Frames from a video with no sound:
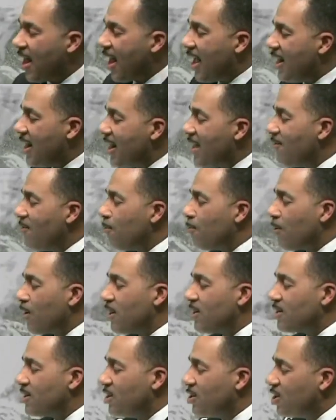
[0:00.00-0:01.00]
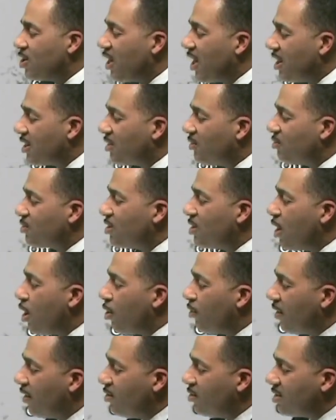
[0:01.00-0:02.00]
and even bring us the chance of snow
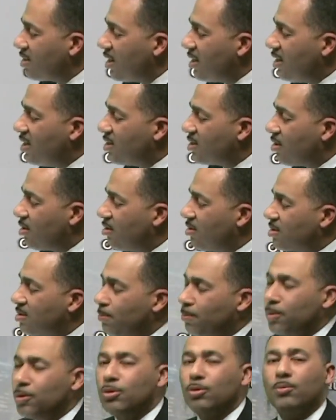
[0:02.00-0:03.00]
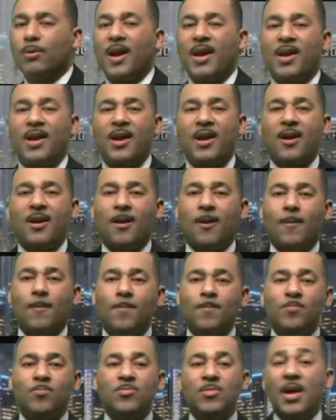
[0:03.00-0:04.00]
that you see in these areas of blue right here.
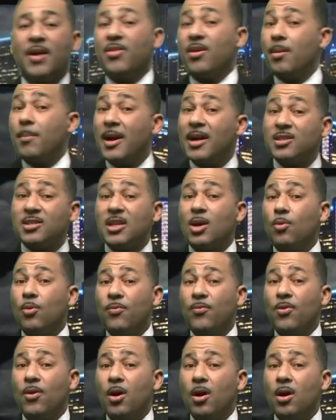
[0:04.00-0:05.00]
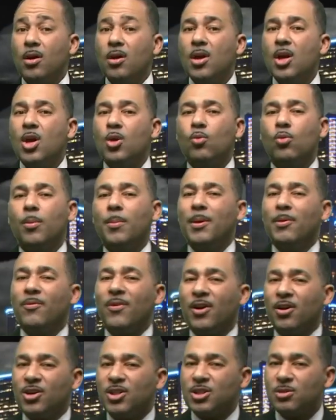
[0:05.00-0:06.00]
Now, the amounts that will fall will be
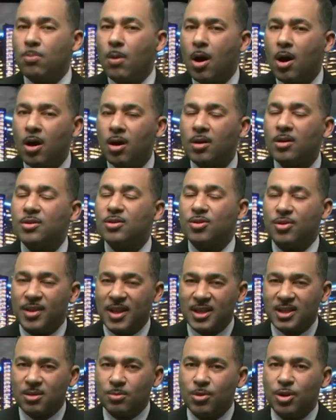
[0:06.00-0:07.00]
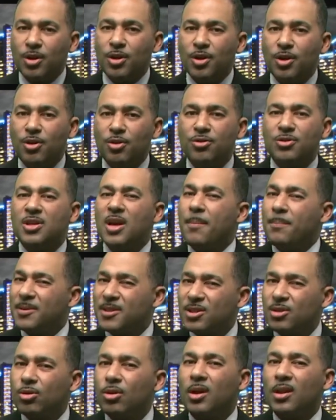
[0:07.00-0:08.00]
very small, so that's some good news, but
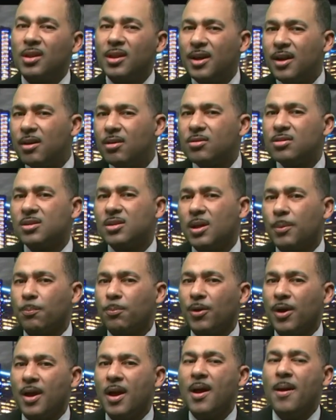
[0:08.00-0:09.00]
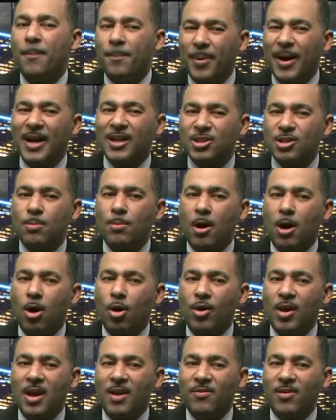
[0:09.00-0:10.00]
still a little slippery by tomorrow
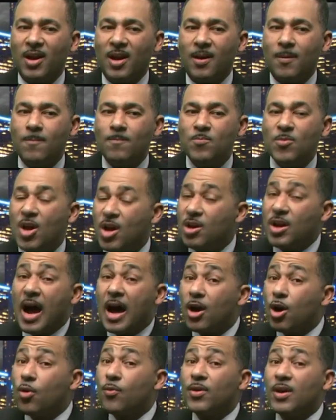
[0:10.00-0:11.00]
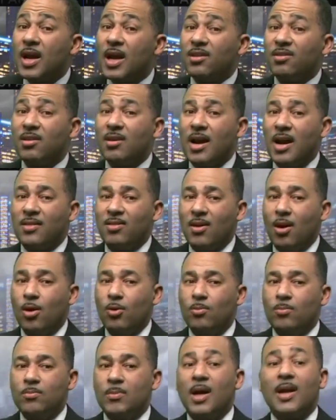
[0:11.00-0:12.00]
evening. Not overnight tonight, though.
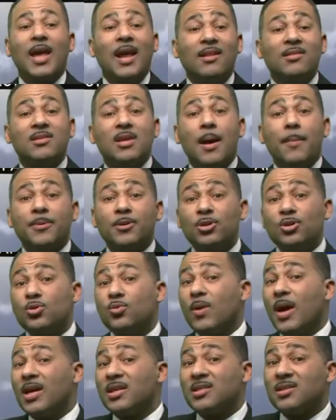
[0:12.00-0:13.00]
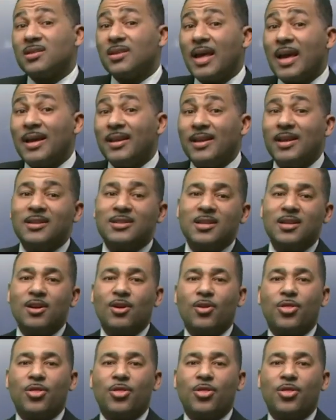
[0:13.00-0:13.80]
Again, temperatures rise slightly to near